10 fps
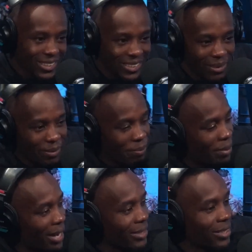Different.
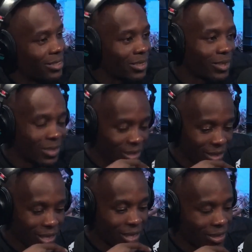They're going to find out, man.
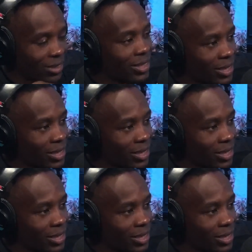Jamaicans are